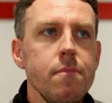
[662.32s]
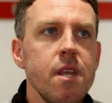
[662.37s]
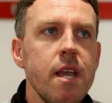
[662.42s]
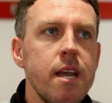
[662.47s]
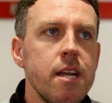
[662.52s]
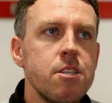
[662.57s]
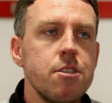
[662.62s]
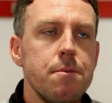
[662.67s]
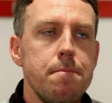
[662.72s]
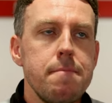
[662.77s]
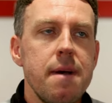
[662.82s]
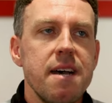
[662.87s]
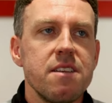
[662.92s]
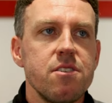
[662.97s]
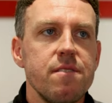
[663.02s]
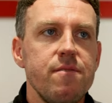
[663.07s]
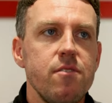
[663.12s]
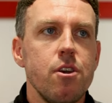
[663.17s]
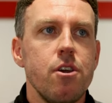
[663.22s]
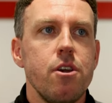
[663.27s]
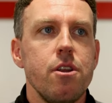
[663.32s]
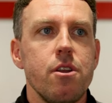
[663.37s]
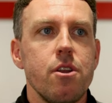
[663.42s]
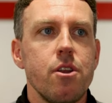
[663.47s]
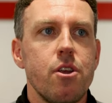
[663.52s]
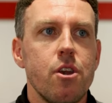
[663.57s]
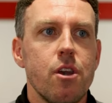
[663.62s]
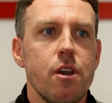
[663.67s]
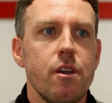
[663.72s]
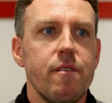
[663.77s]
Yeah, it's a massive
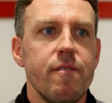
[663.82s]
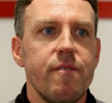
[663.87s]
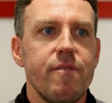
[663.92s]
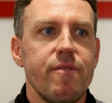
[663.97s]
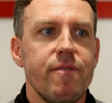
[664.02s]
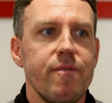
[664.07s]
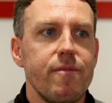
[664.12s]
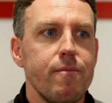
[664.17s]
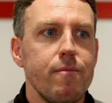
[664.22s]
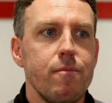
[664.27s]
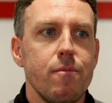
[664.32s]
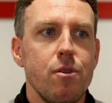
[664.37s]
learning curve.